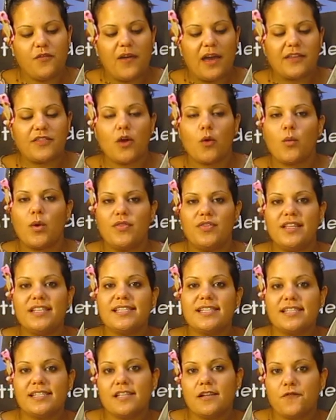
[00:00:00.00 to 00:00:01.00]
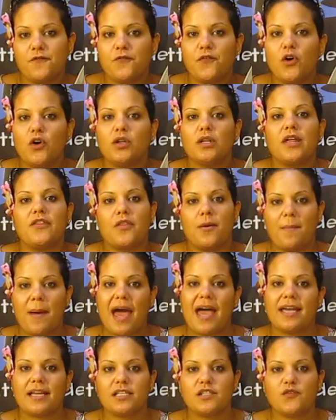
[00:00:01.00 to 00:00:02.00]
fact that when this isn't full and the
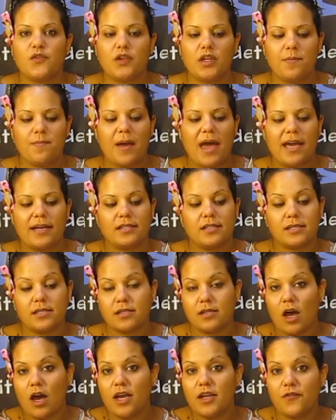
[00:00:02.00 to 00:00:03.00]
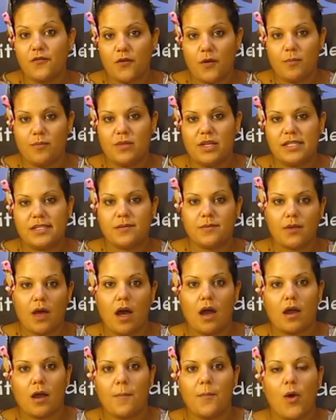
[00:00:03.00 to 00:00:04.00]
bag is fully packed aside from this
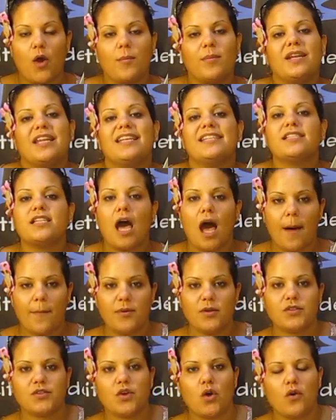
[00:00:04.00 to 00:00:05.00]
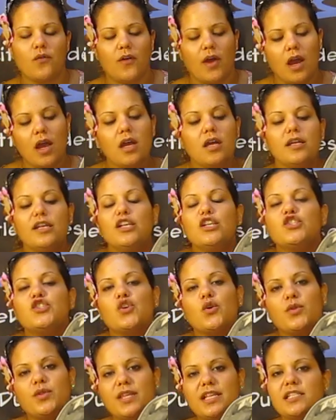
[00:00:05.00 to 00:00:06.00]
compartment, it topples over.
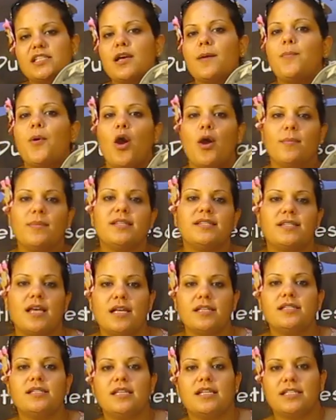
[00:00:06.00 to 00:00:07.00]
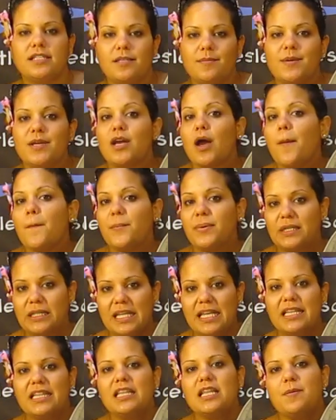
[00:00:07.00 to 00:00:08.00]
So this compartment does need to be
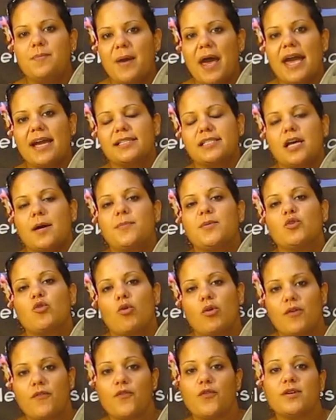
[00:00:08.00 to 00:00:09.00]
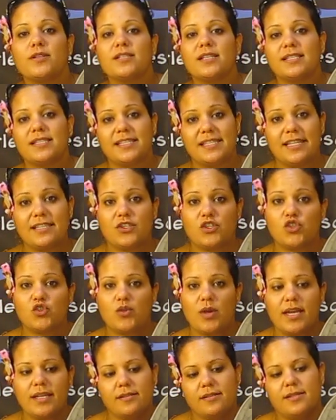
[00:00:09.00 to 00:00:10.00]
completely packed up in order for it to sit
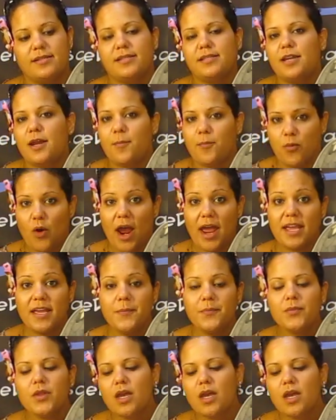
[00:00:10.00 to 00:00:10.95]
straight, to sit upright.